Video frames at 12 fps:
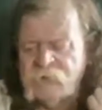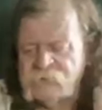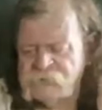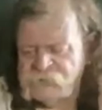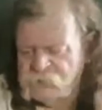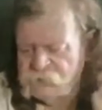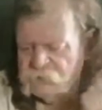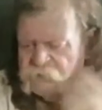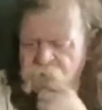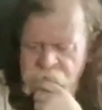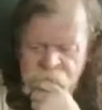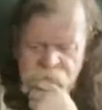So,
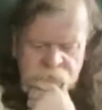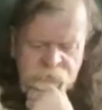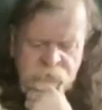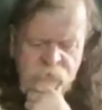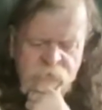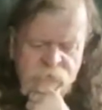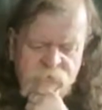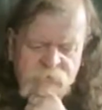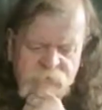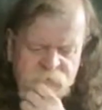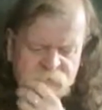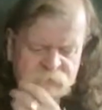the,
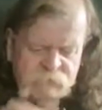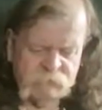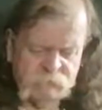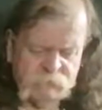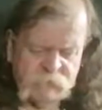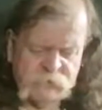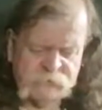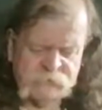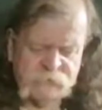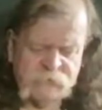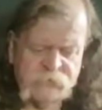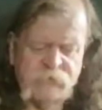it, why
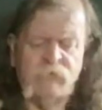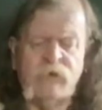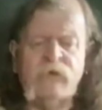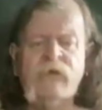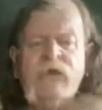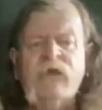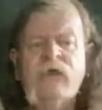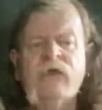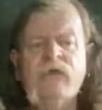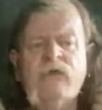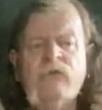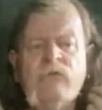do that? Well,
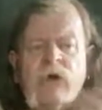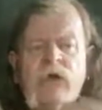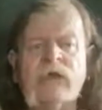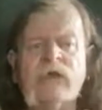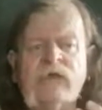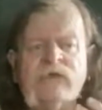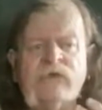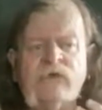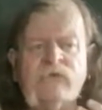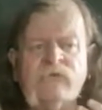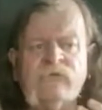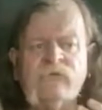you might get
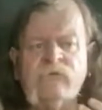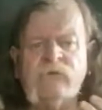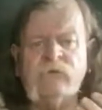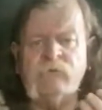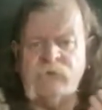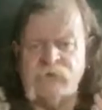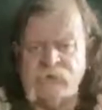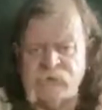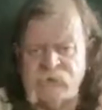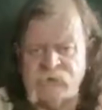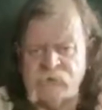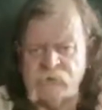off with a prison
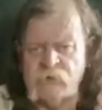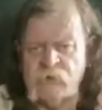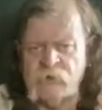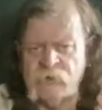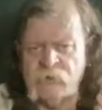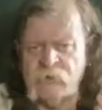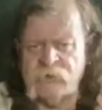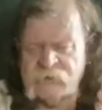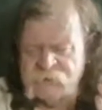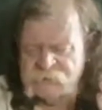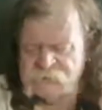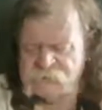sentence rather than a
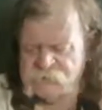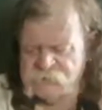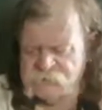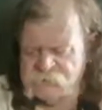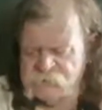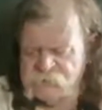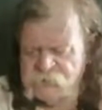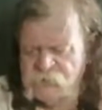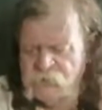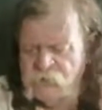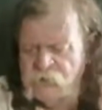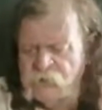death sentence.
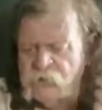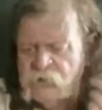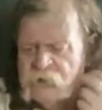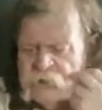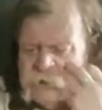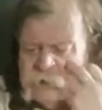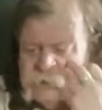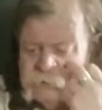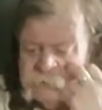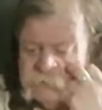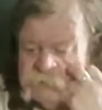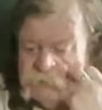And if
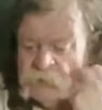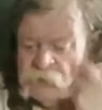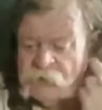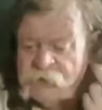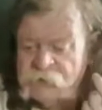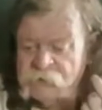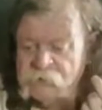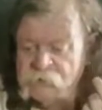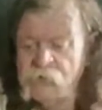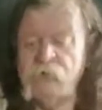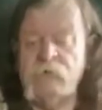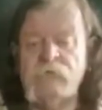you were hanged,
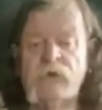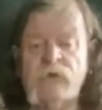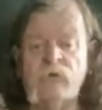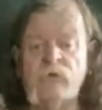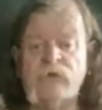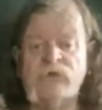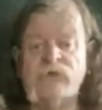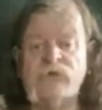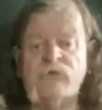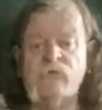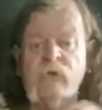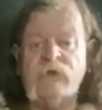then all your
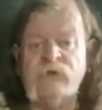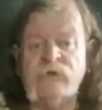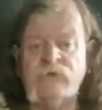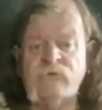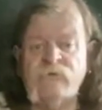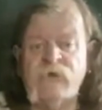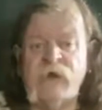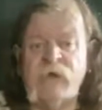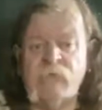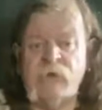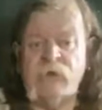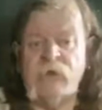stuff went to your
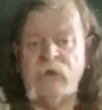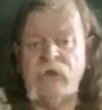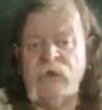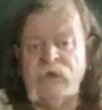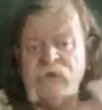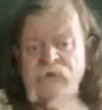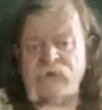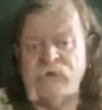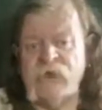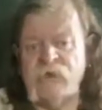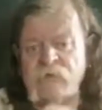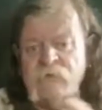family
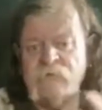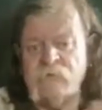instead of